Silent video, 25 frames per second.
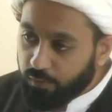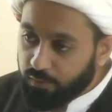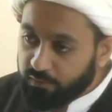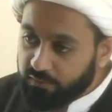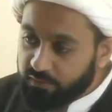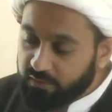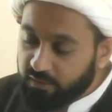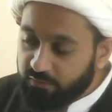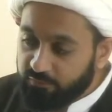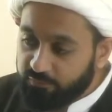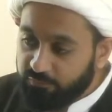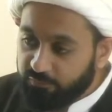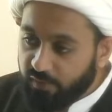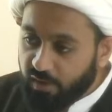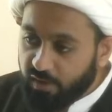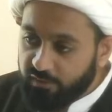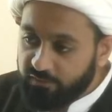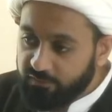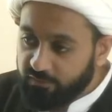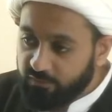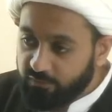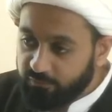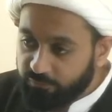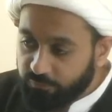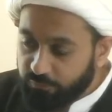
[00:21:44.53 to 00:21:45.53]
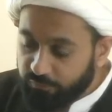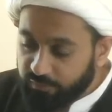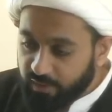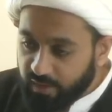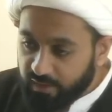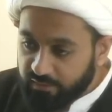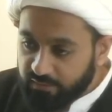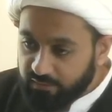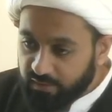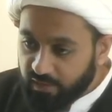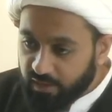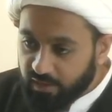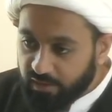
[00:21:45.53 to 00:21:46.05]
then fasting for
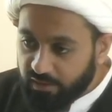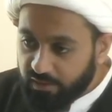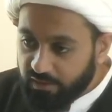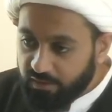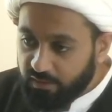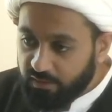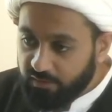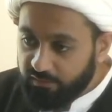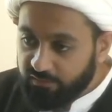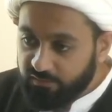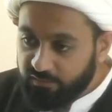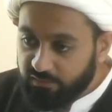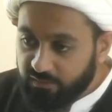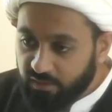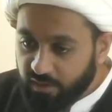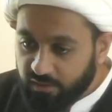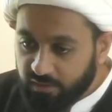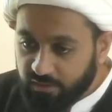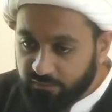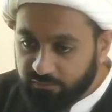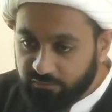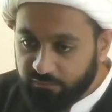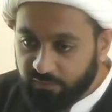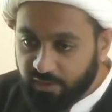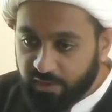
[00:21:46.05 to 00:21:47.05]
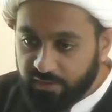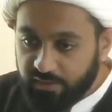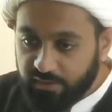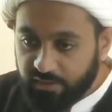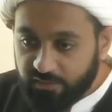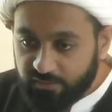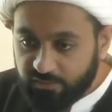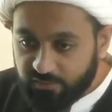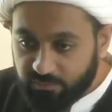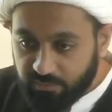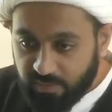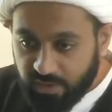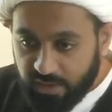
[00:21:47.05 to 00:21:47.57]
that day is nullified,
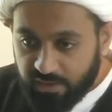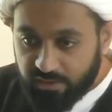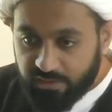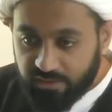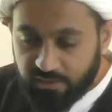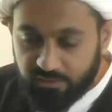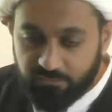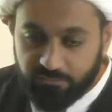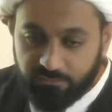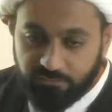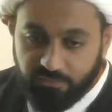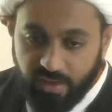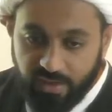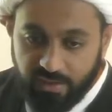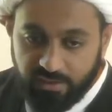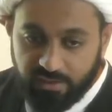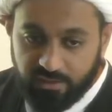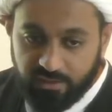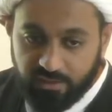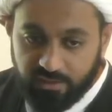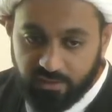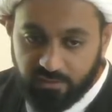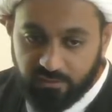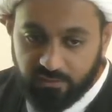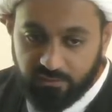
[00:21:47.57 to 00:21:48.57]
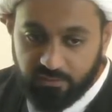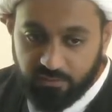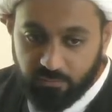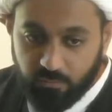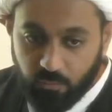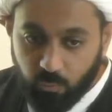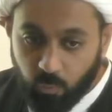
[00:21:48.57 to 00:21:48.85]
is made invalid.